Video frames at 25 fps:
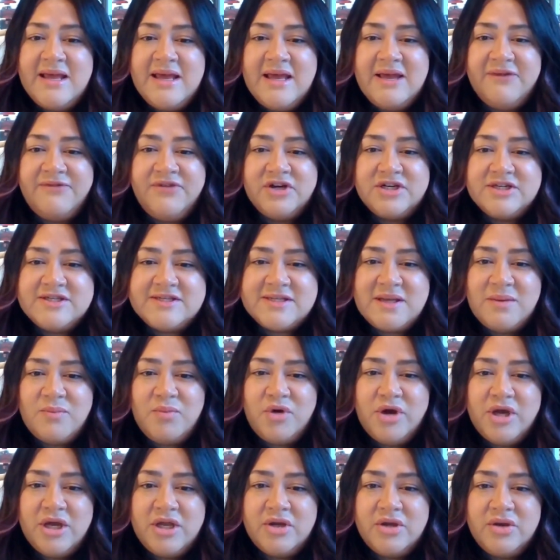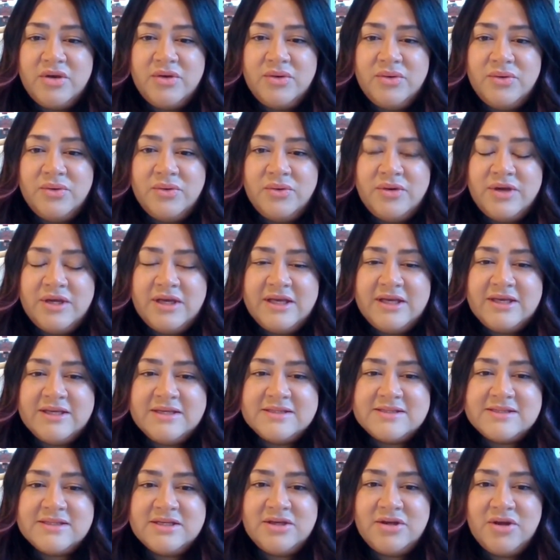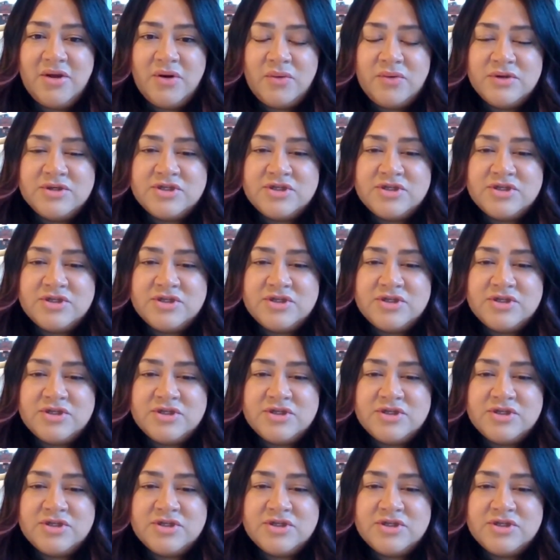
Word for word: if you're someone who is, you know,